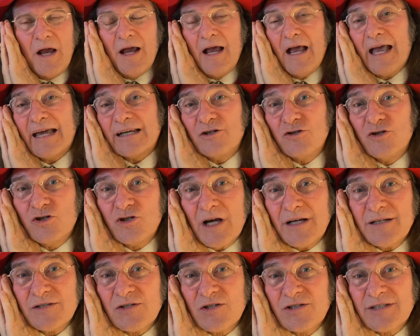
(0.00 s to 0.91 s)
had
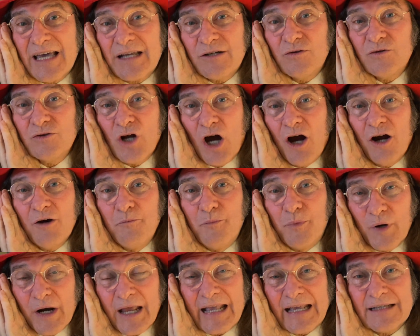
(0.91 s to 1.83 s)
just settled our
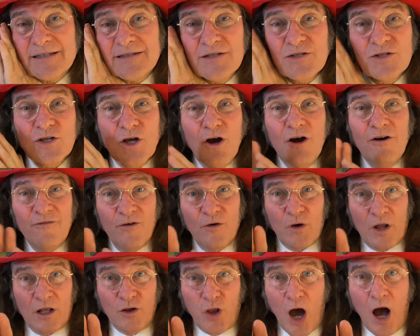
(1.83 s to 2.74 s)
brains for
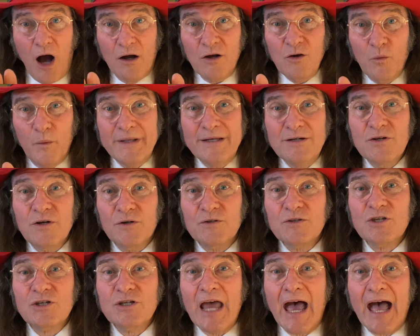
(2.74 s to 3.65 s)
a long
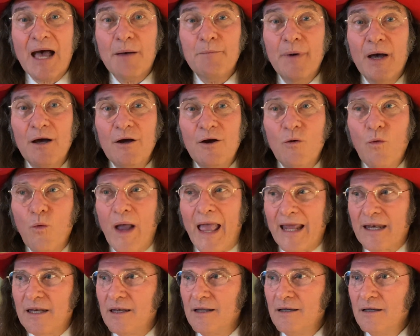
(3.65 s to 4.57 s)
winter's nap
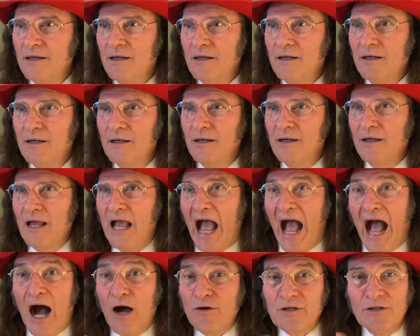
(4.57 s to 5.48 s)
when,
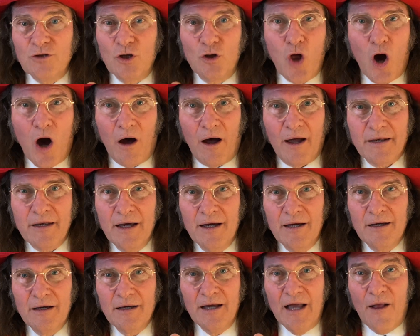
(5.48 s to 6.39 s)
out on the lawn,
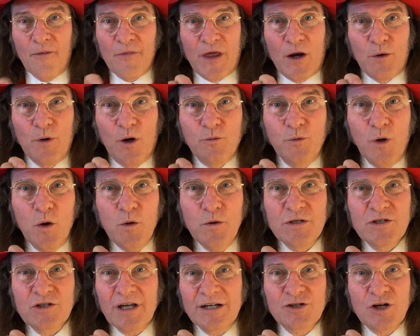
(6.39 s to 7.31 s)
there
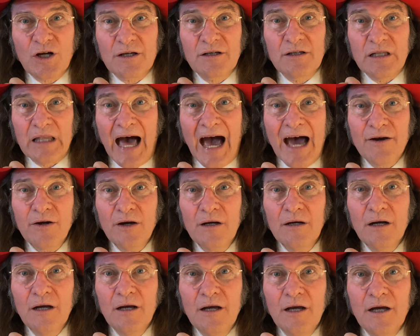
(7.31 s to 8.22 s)
arose such a
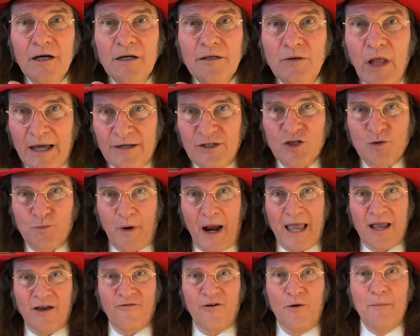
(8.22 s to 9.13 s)
clatter, I
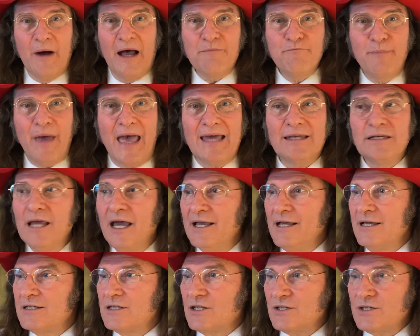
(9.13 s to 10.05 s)
sprang from my bed
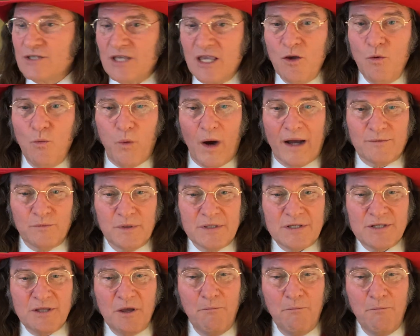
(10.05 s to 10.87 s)
to see what was the